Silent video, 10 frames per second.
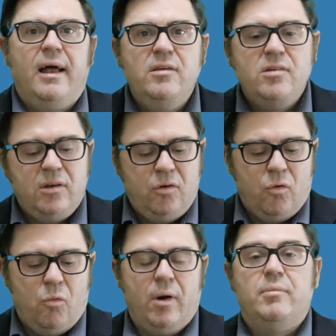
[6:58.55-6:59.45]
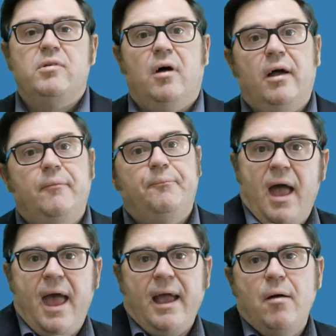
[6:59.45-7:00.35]
unsecure website, a
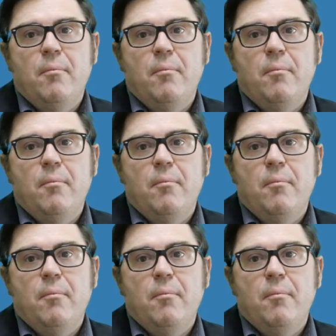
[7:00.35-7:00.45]
hacker